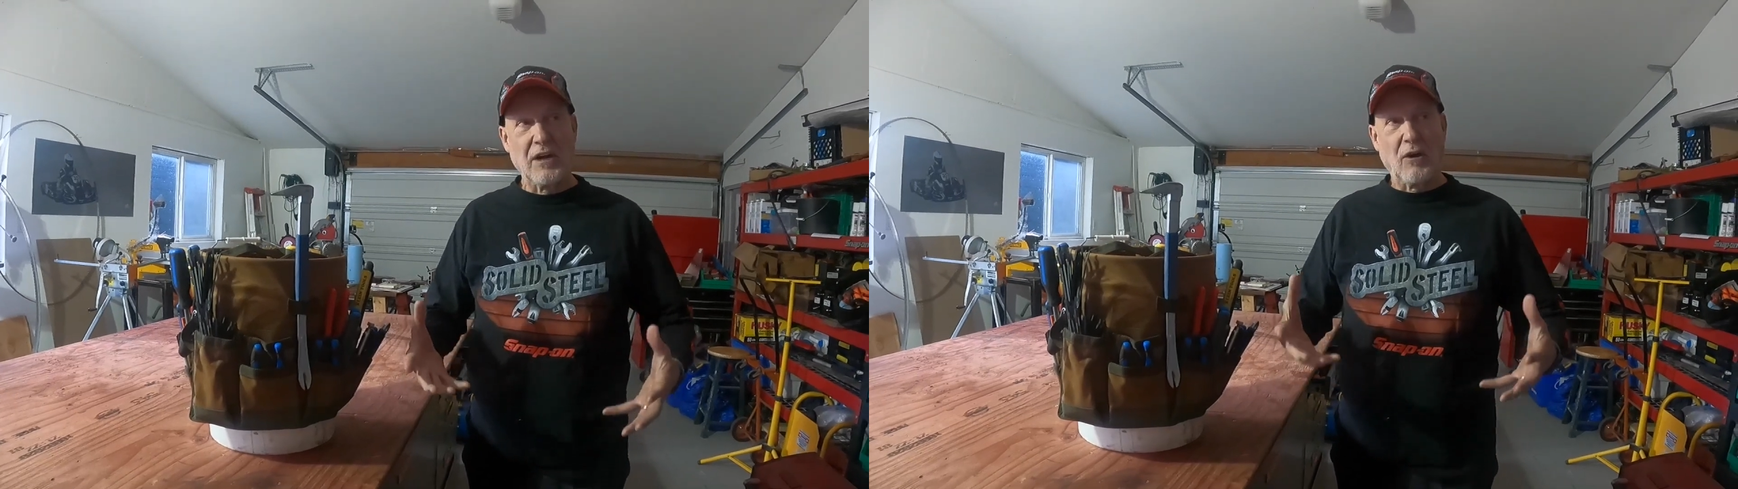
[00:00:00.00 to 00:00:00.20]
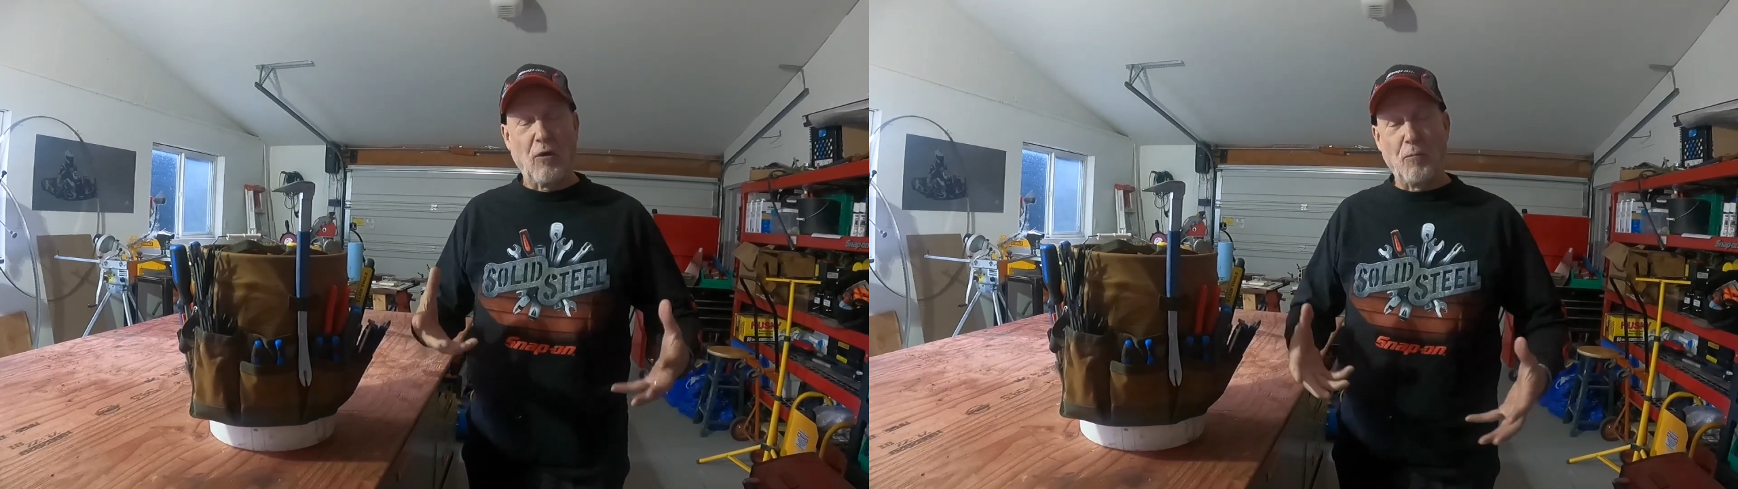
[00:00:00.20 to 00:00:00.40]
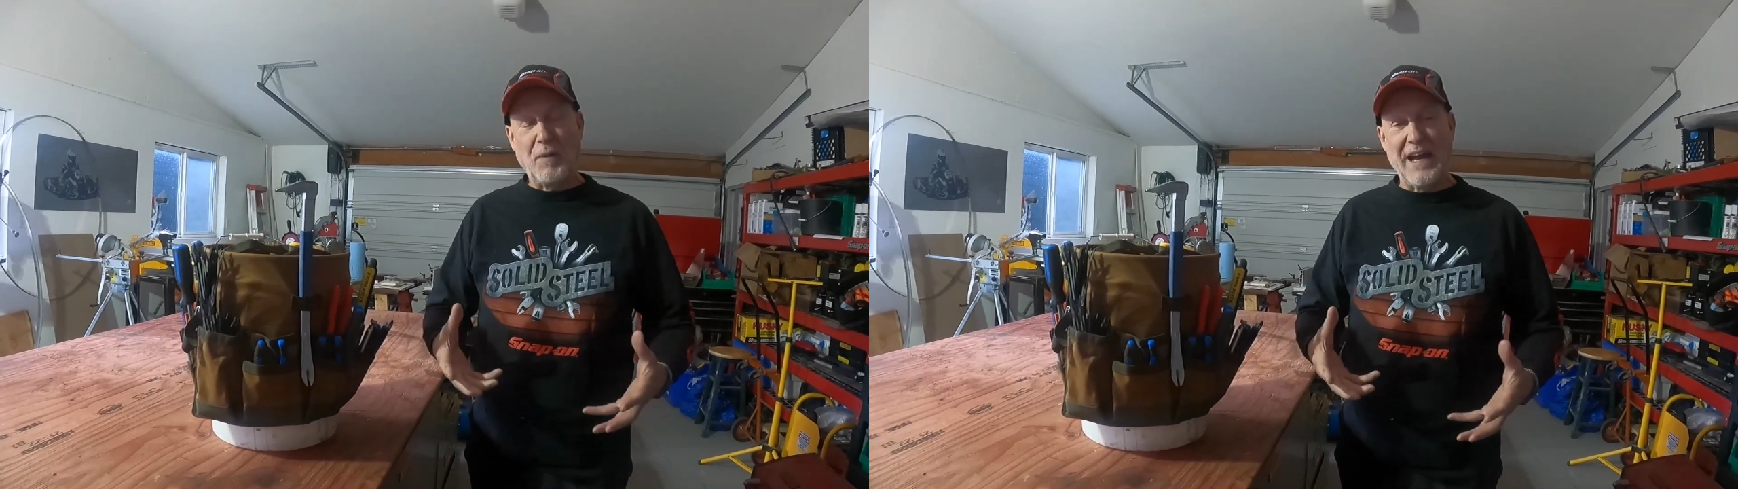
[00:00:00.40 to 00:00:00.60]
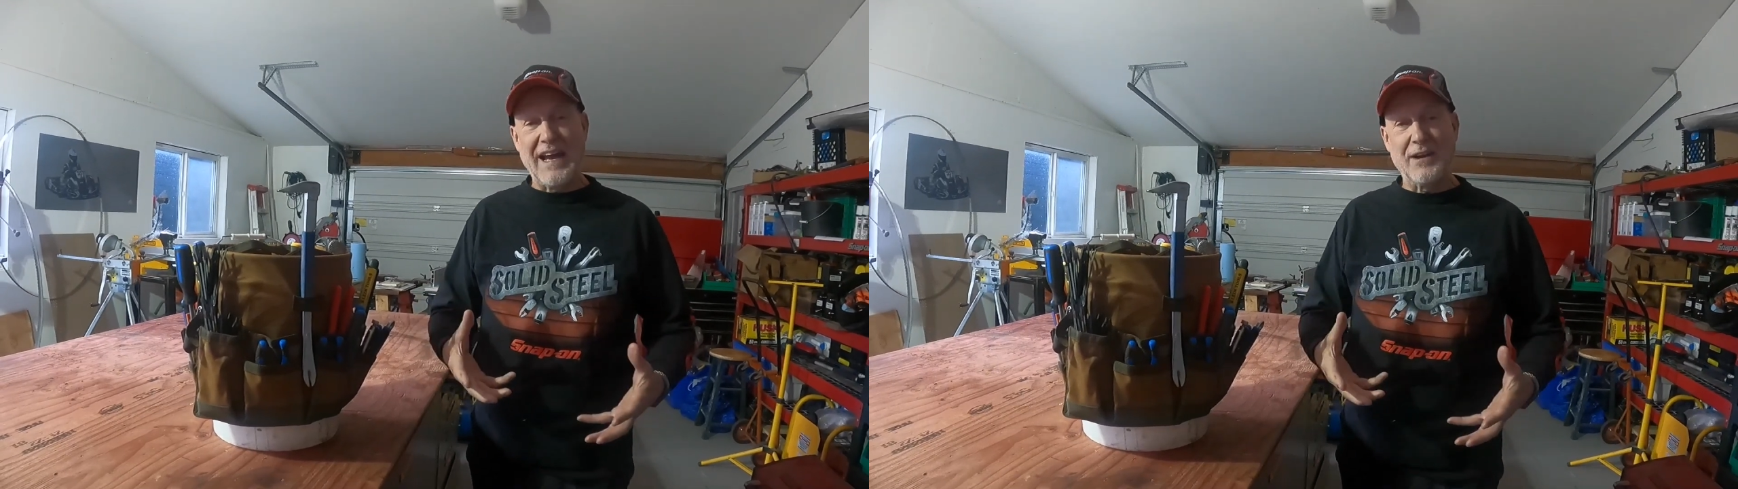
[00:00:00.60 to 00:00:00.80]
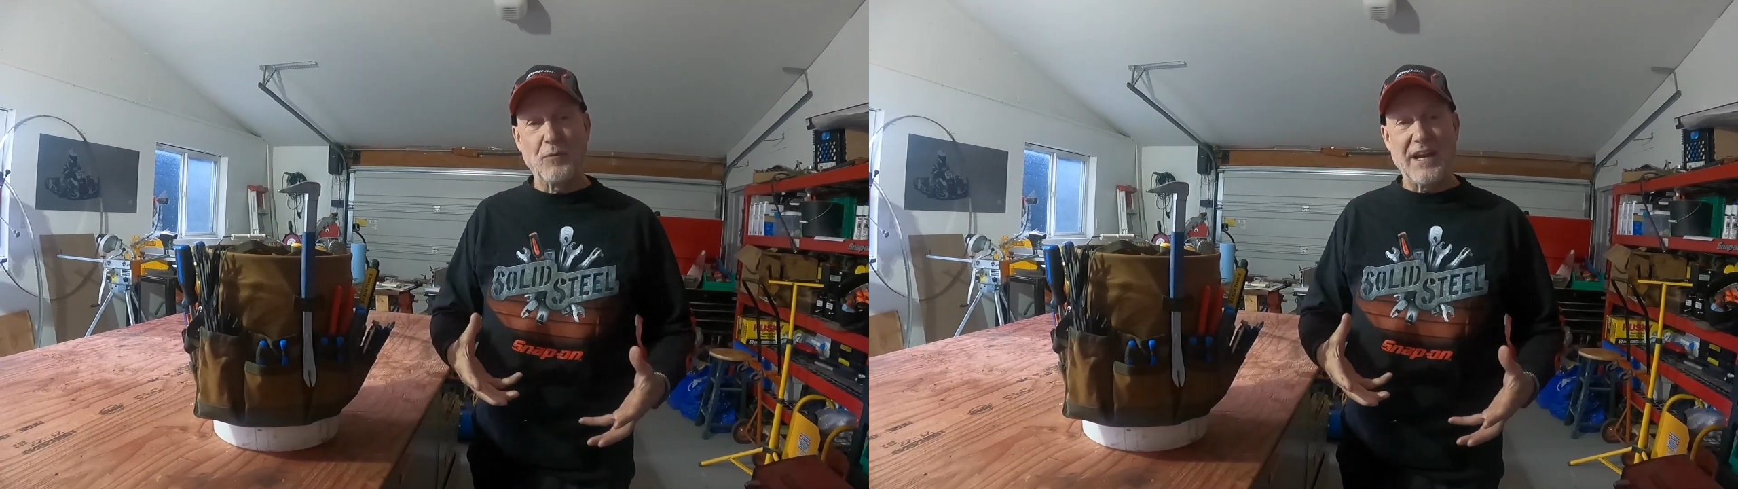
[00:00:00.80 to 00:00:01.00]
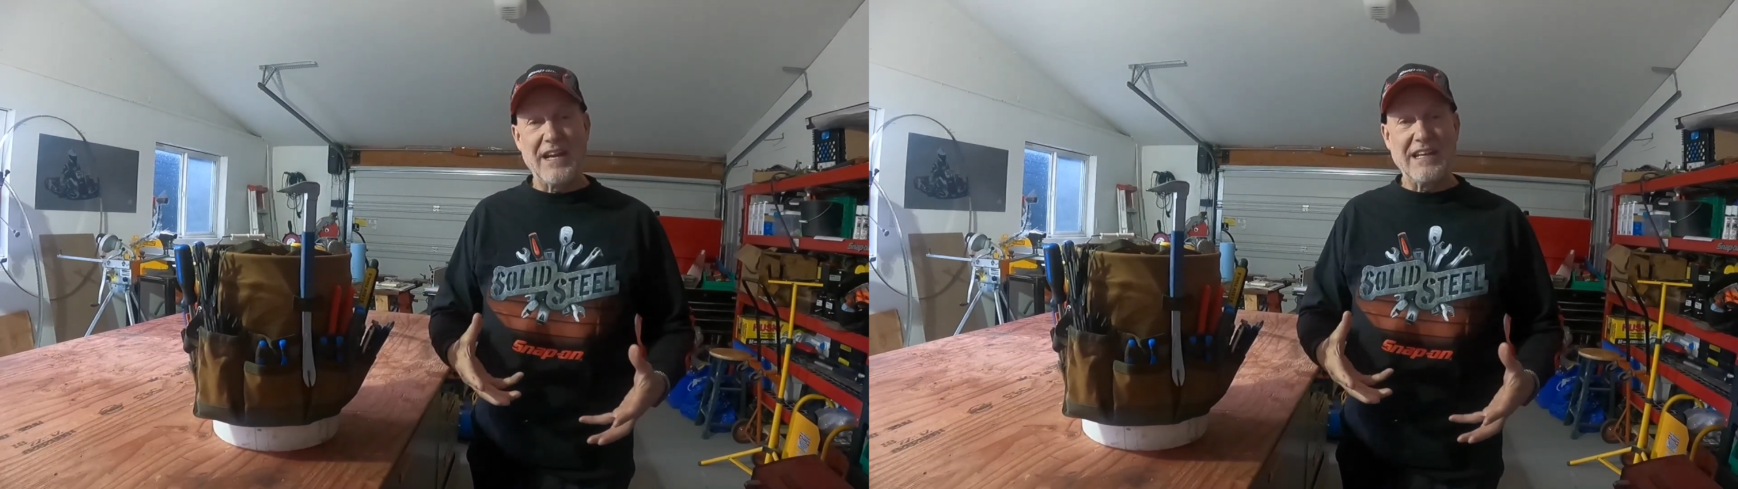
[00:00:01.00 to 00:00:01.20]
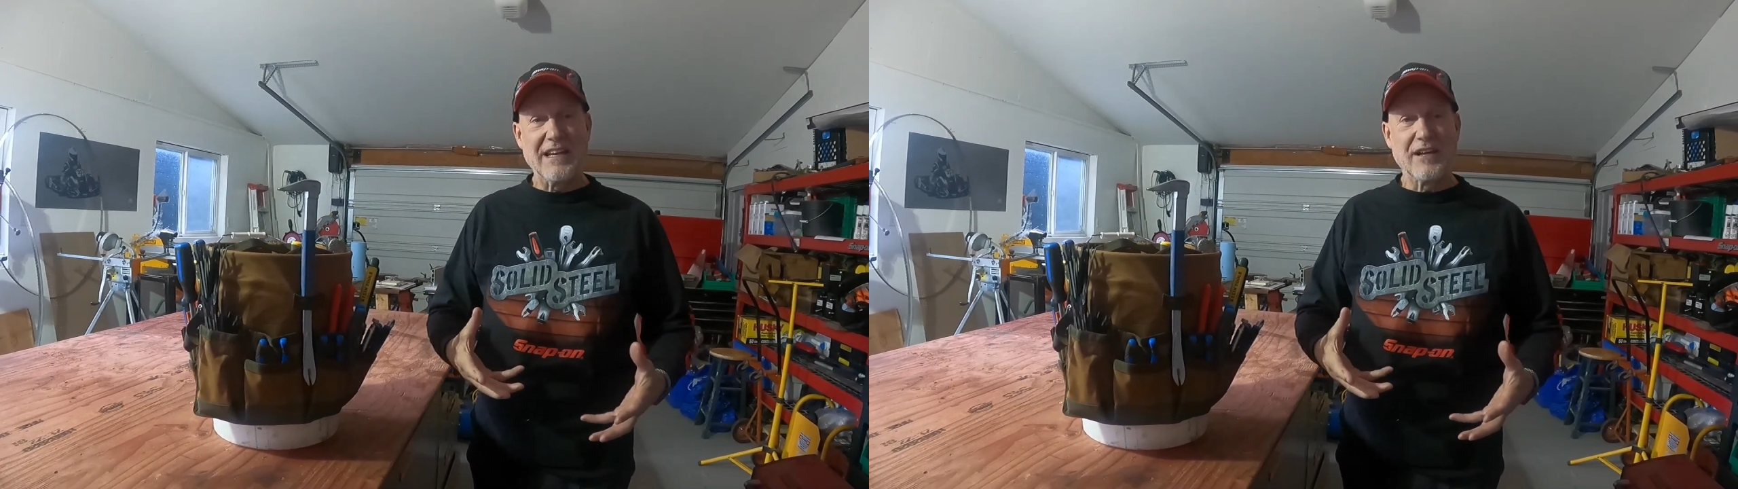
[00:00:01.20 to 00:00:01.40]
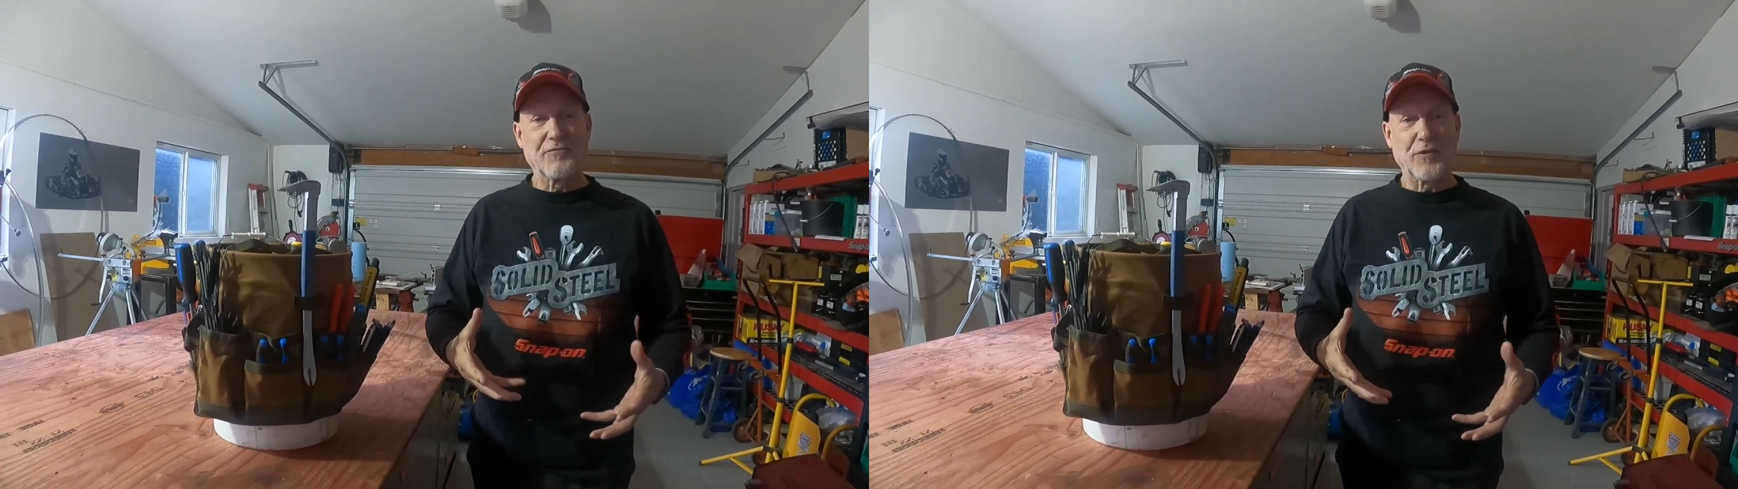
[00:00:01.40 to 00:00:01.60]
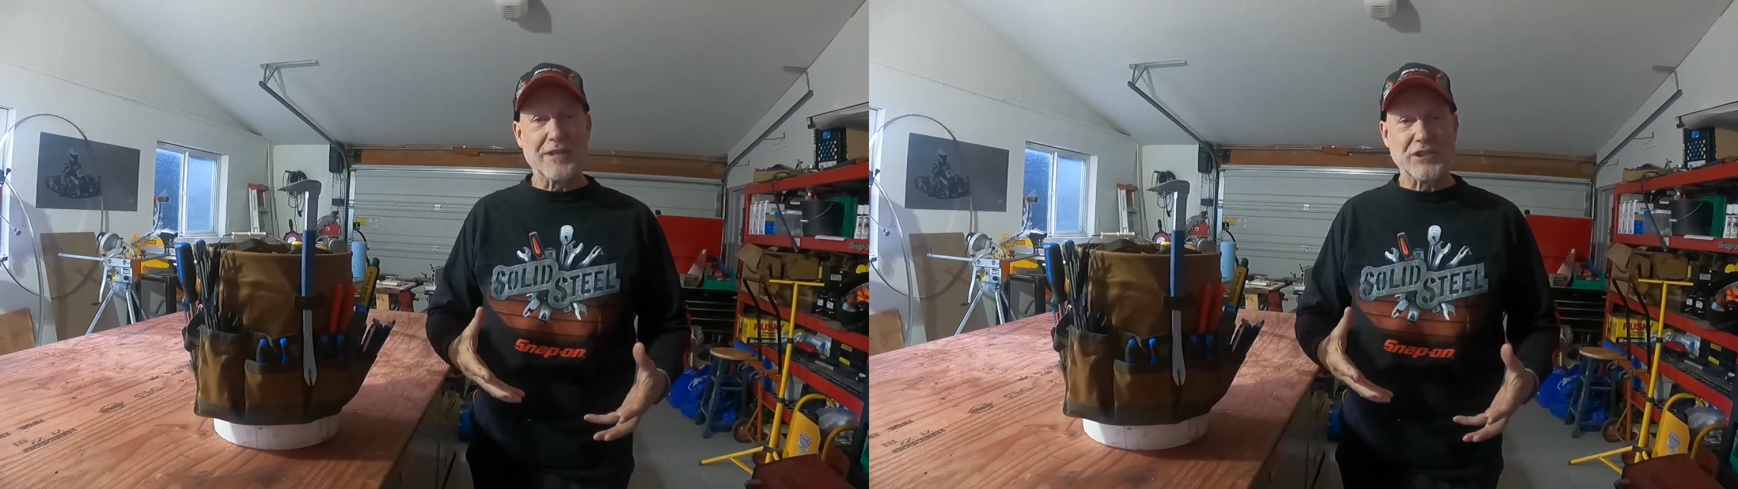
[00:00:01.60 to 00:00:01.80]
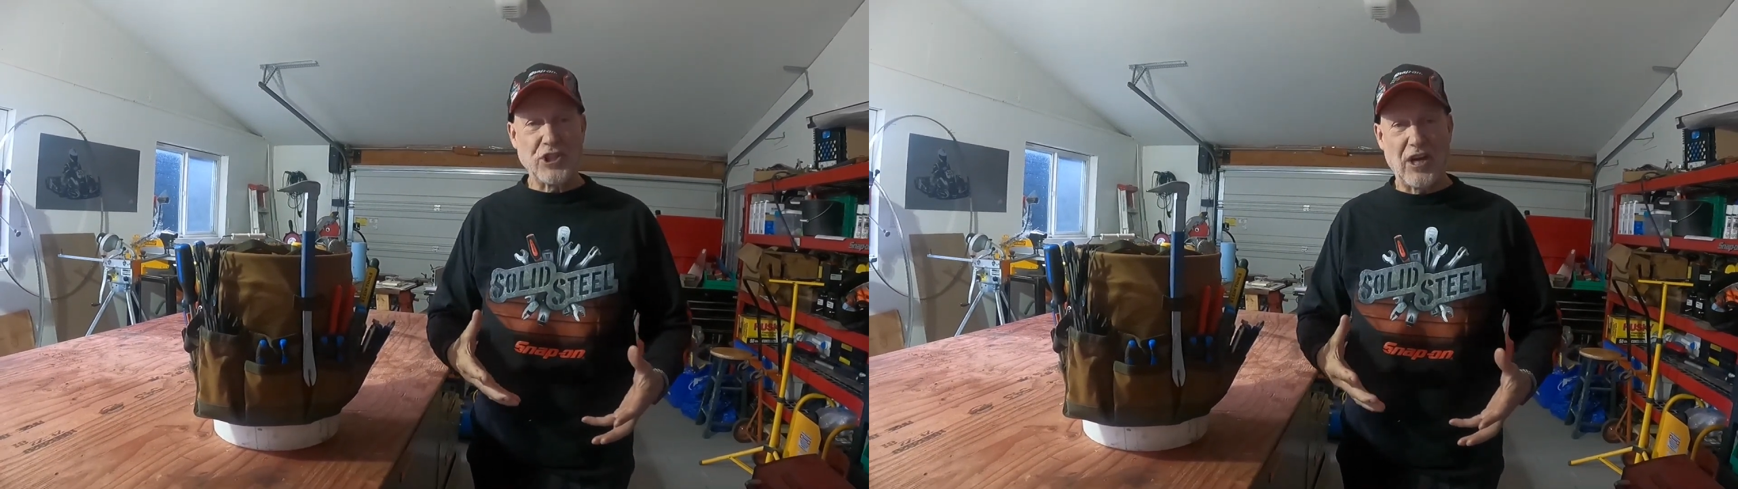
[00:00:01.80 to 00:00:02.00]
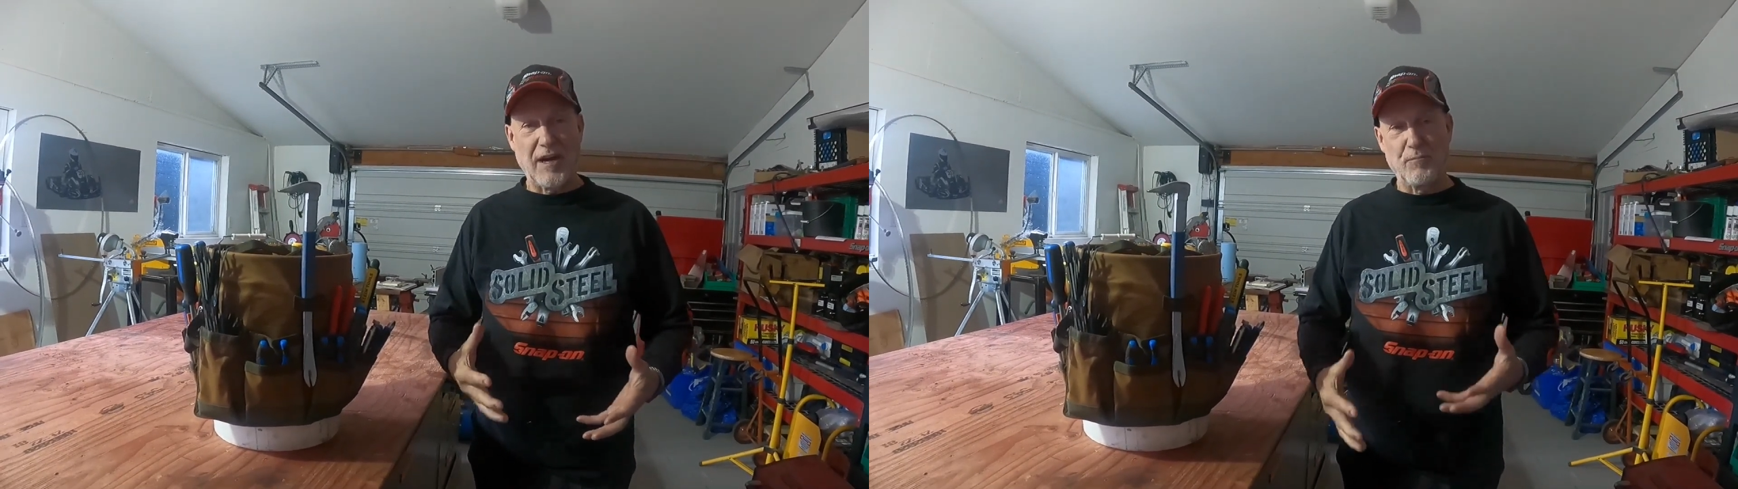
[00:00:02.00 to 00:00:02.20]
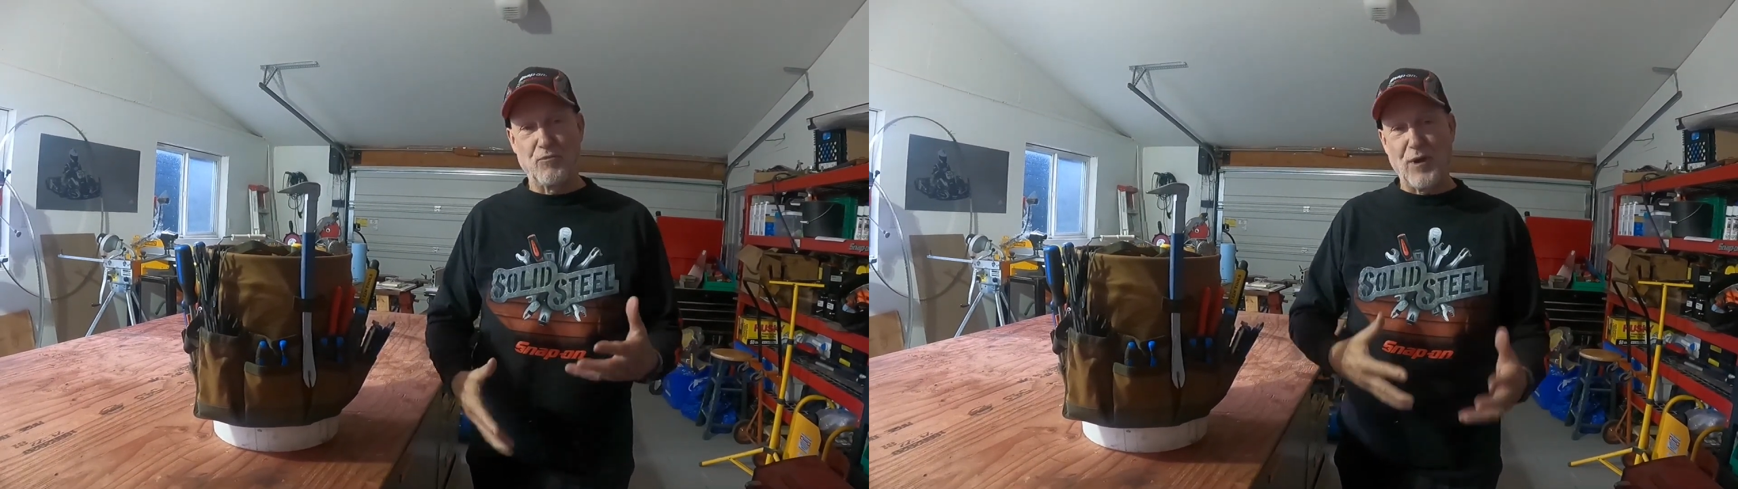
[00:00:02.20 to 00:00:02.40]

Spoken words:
hope I had what I needed for the job,